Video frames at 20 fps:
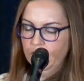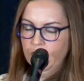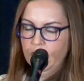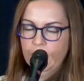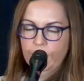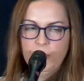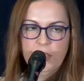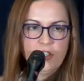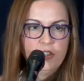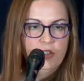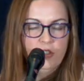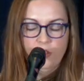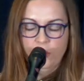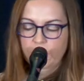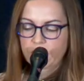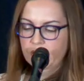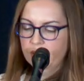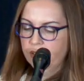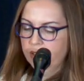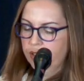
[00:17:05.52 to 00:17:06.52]
I mentioned
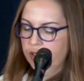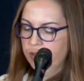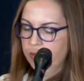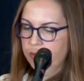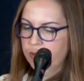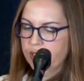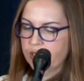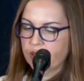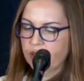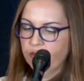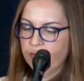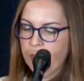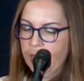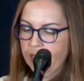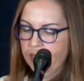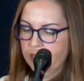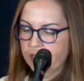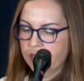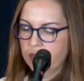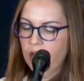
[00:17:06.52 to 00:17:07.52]
earlier the risk of
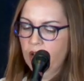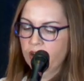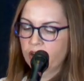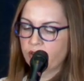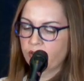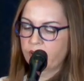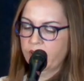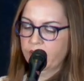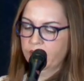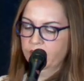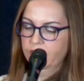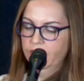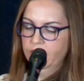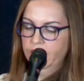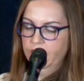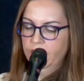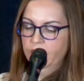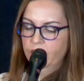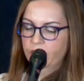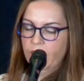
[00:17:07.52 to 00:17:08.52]
bias laundering,
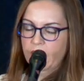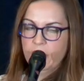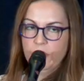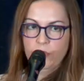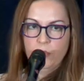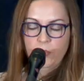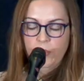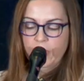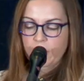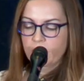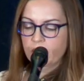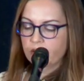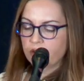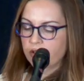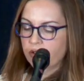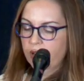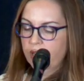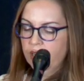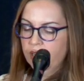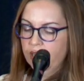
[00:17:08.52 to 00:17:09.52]
right, where
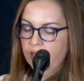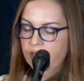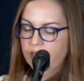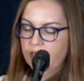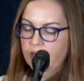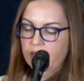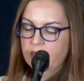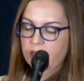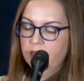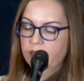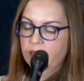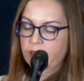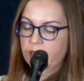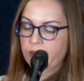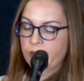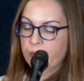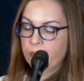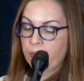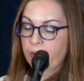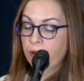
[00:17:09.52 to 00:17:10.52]
training data that
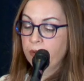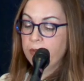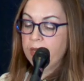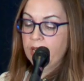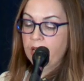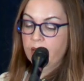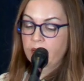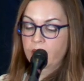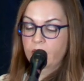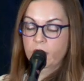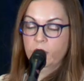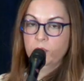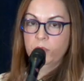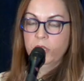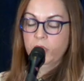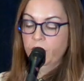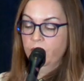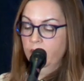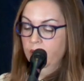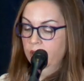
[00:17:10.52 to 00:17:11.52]
is permeated
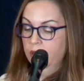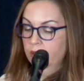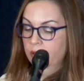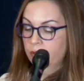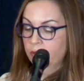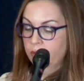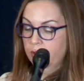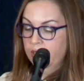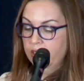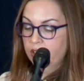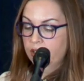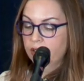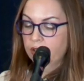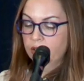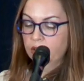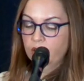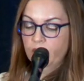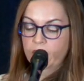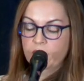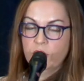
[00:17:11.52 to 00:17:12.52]
with
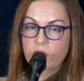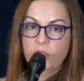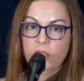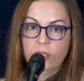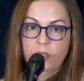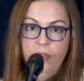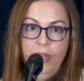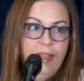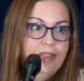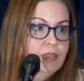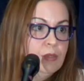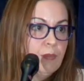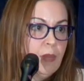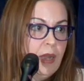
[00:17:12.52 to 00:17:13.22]
racial, gender, and class